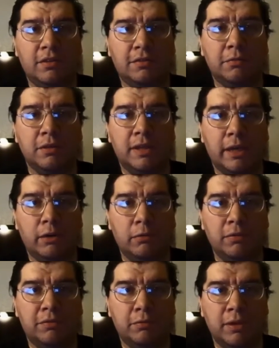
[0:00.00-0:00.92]
And just when
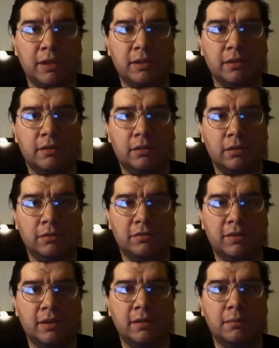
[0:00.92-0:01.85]
Garrett was ready to
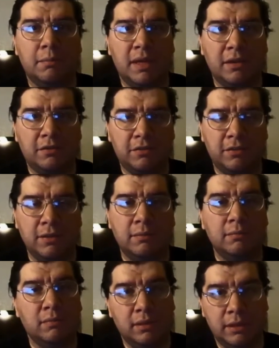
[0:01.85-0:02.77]
close down the
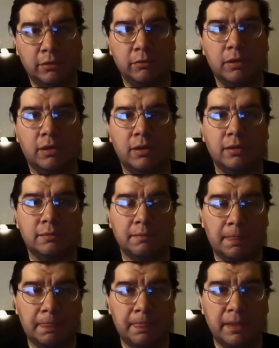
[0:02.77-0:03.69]
mansion later
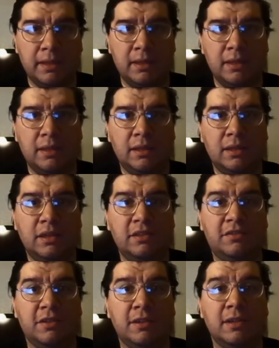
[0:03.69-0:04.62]
on,
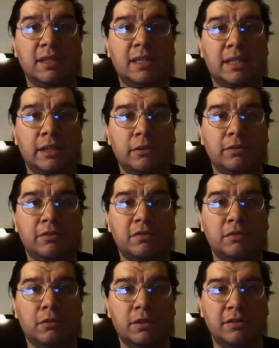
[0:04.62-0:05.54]
he suddenly
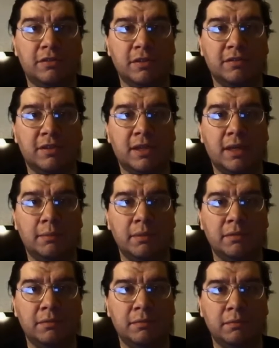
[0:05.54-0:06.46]
hears noises
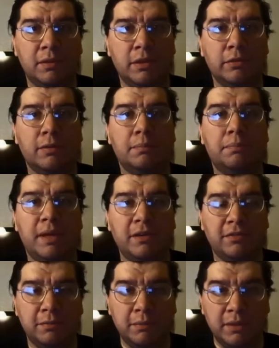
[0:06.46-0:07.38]
coming near the
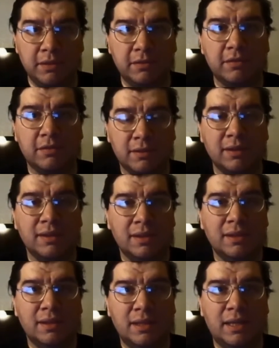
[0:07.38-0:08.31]
basement.
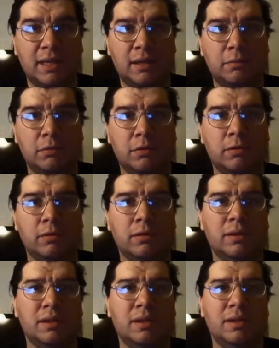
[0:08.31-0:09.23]
Yeah,
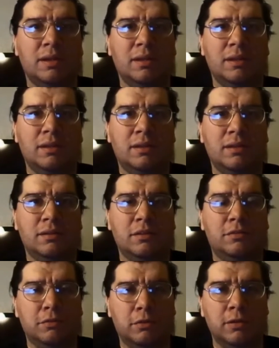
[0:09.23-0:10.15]
where
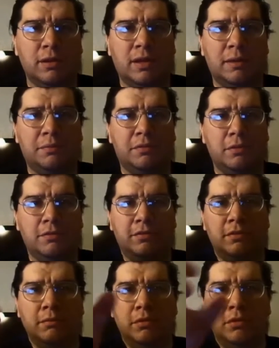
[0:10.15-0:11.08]
the doorknob
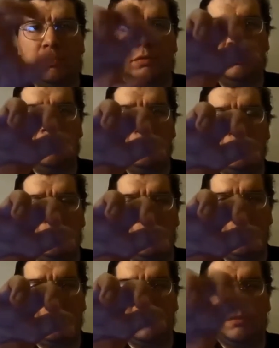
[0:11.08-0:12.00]
starts to
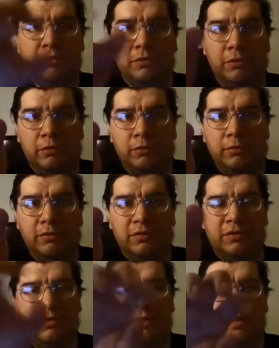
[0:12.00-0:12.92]
move as it
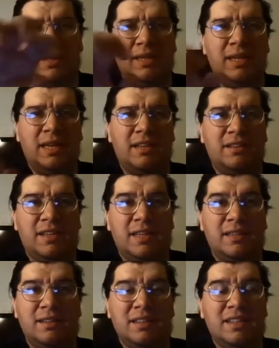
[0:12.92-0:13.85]
turns, and
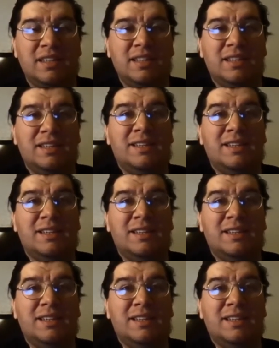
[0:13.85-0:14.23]
then